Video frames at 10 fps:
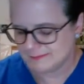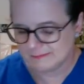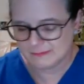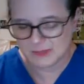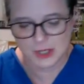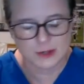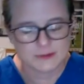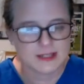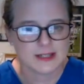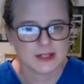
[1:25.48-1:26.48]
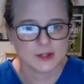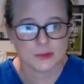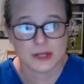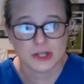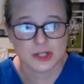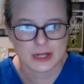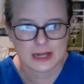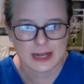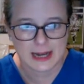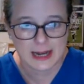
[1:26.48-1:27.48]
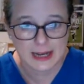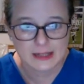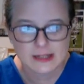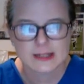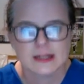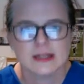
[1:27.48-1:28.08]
the COVID situation at hand